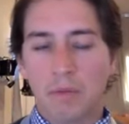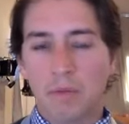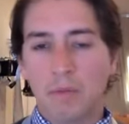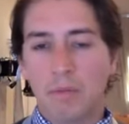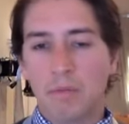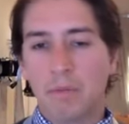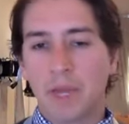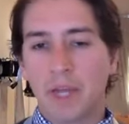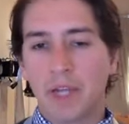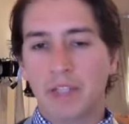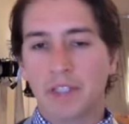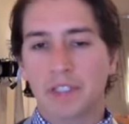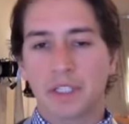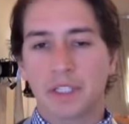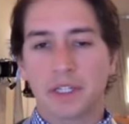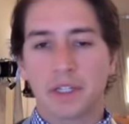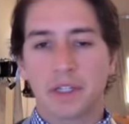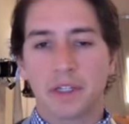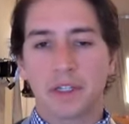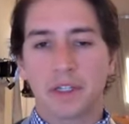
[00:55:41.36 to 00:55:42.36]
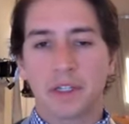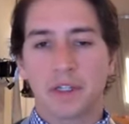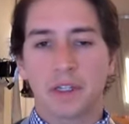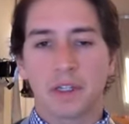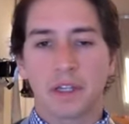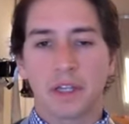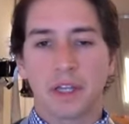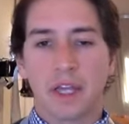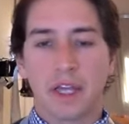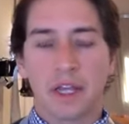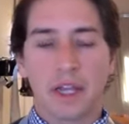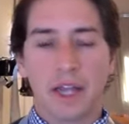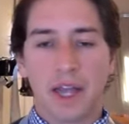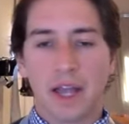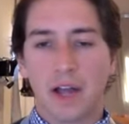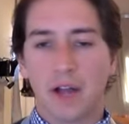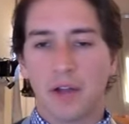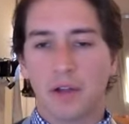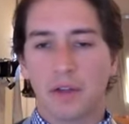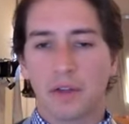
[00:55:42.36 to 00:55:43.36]
medicine and
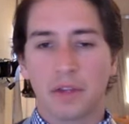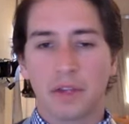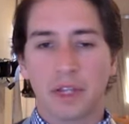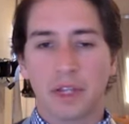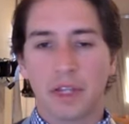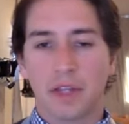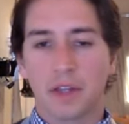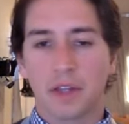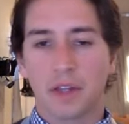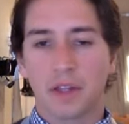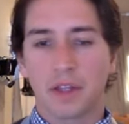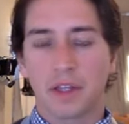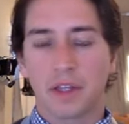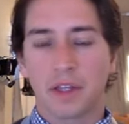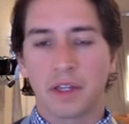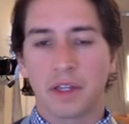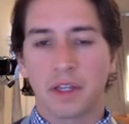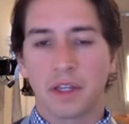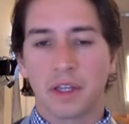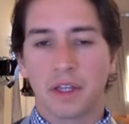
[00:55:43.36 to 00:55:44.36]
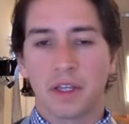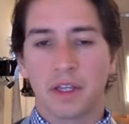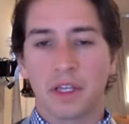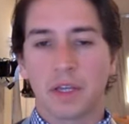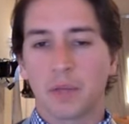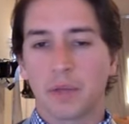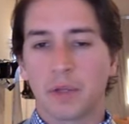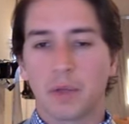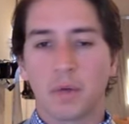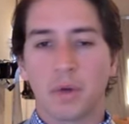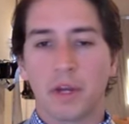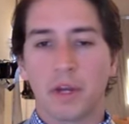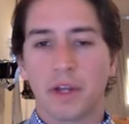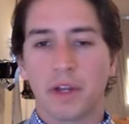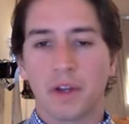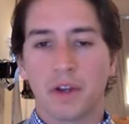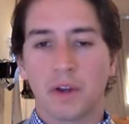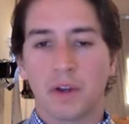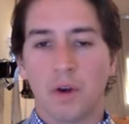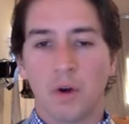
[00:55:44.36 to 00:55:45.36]
health and healing can be
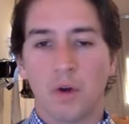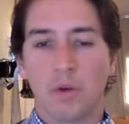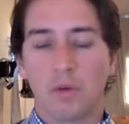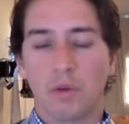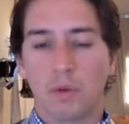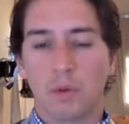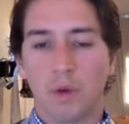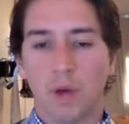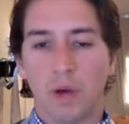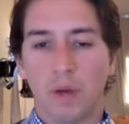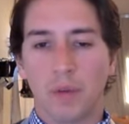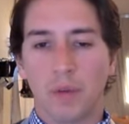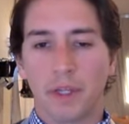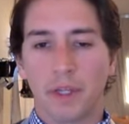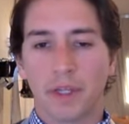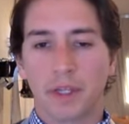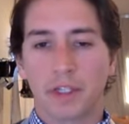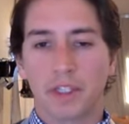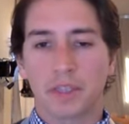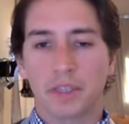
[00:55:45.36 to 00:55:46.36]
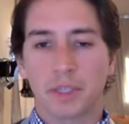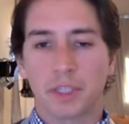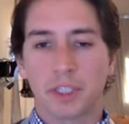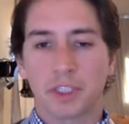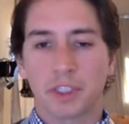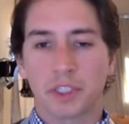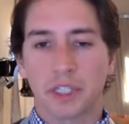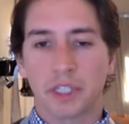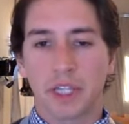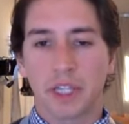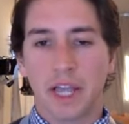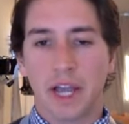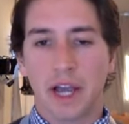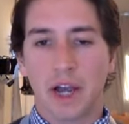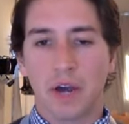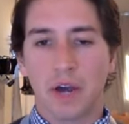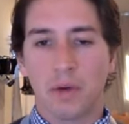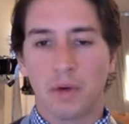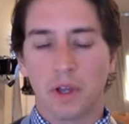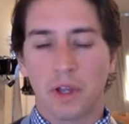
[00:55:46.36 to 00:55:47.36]
quite overwhelming, especially
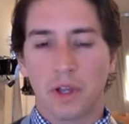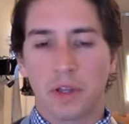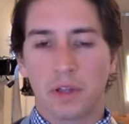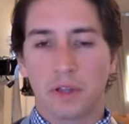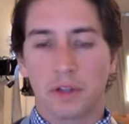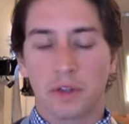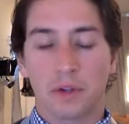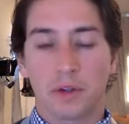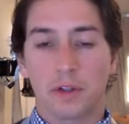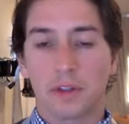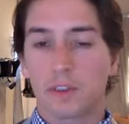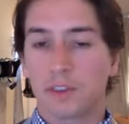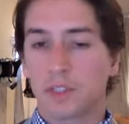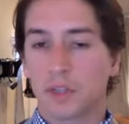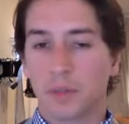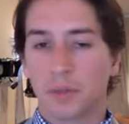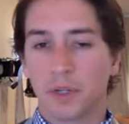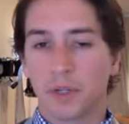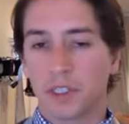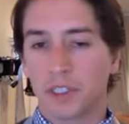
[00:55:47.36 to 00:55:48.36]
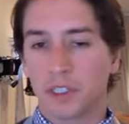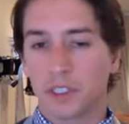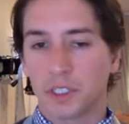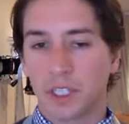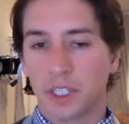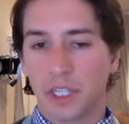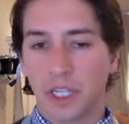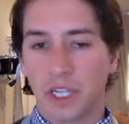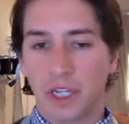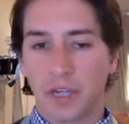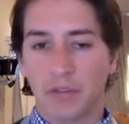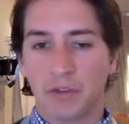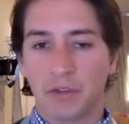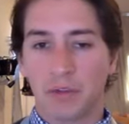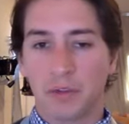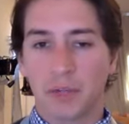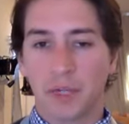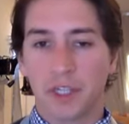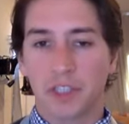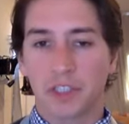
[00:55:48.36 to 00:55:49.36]
now that there is so much
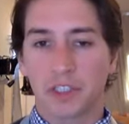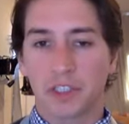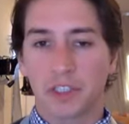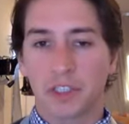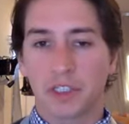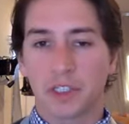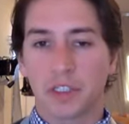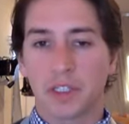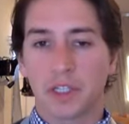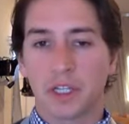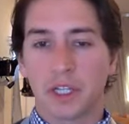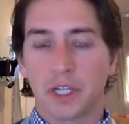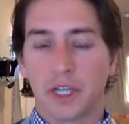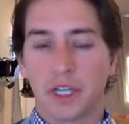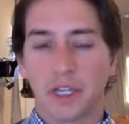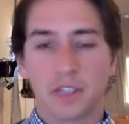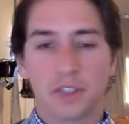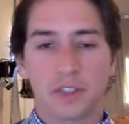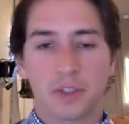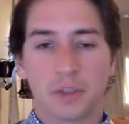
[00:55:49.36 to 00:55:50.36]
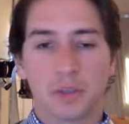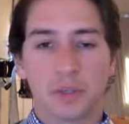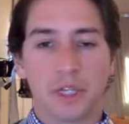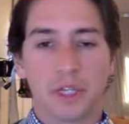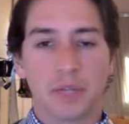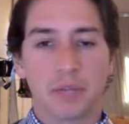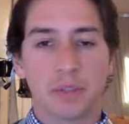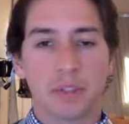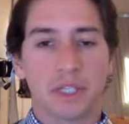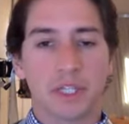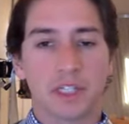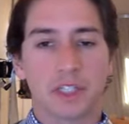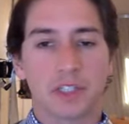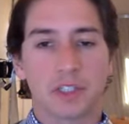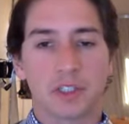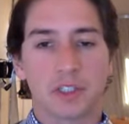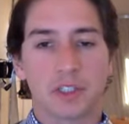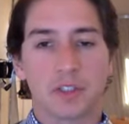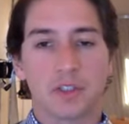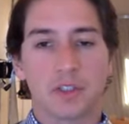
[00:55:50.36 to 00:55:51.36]
information and so many
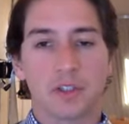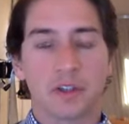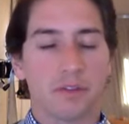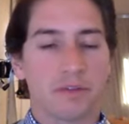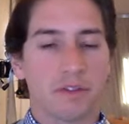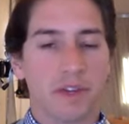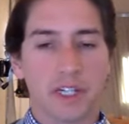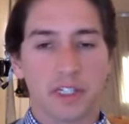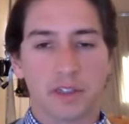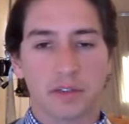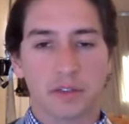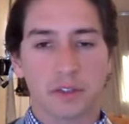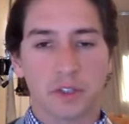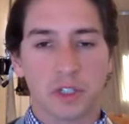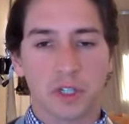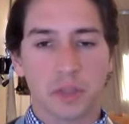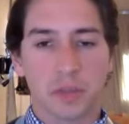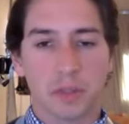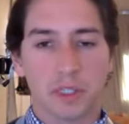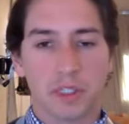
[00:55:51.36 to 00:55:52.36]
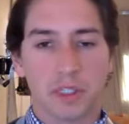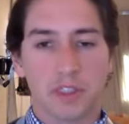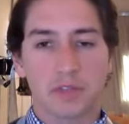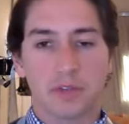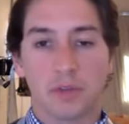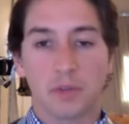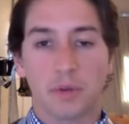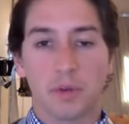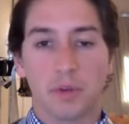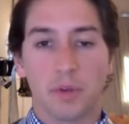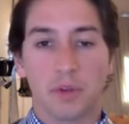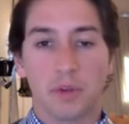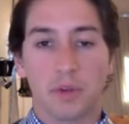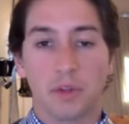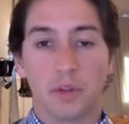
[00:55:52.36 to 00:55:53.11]
potential effective treatments from both